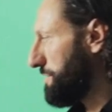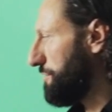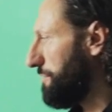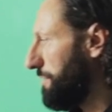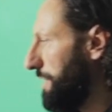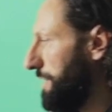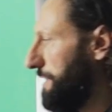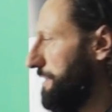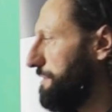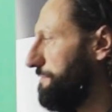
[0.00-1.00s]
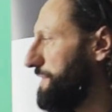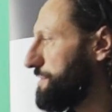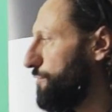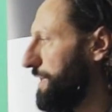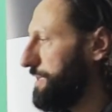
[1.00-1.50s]
So in
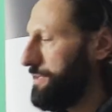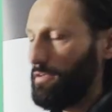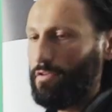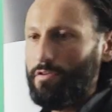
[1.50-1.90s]
this way,